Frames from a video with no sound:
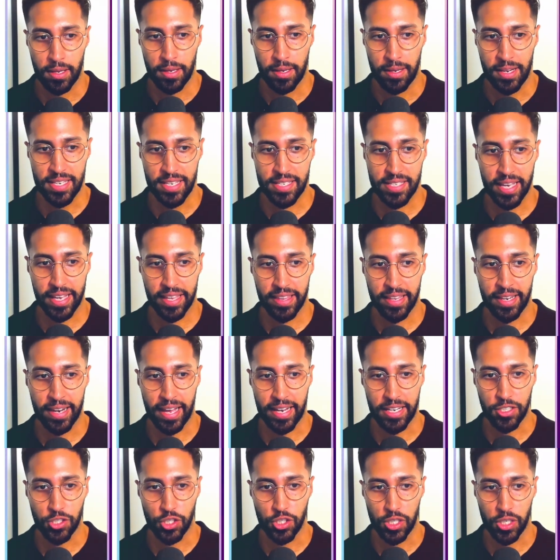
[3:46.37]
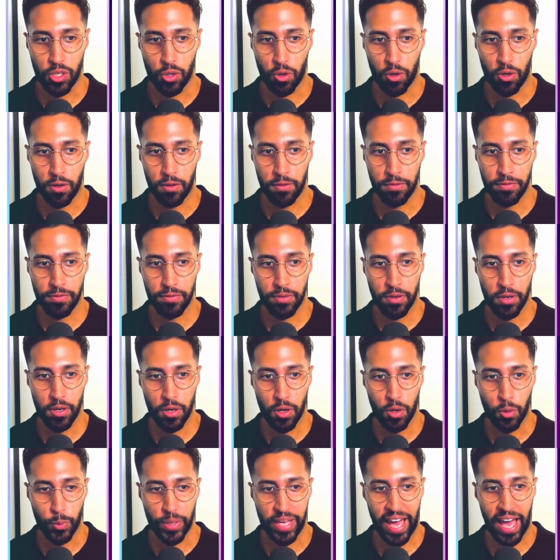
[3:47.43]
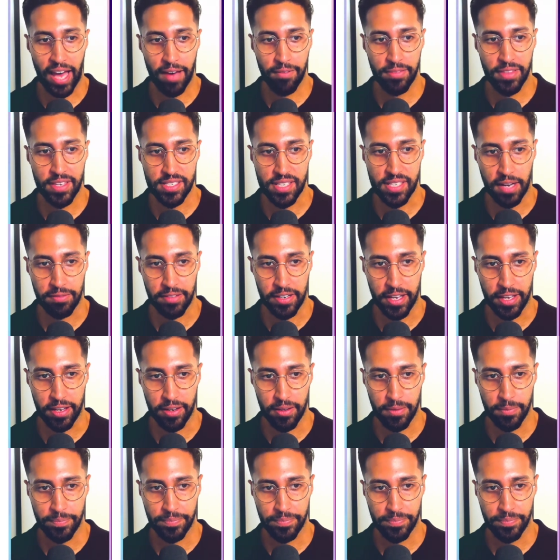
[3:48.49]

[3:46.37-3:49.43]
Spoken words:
Let's take the analogy of we have this oven here,